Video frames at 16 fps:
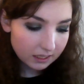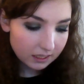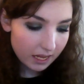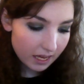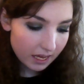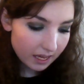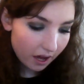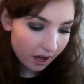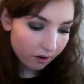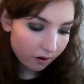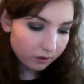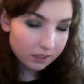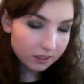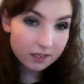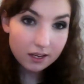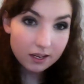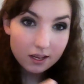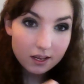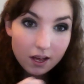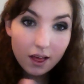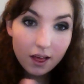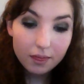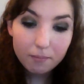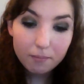take out
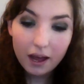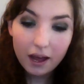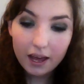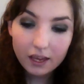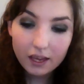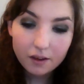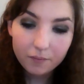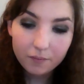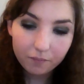my,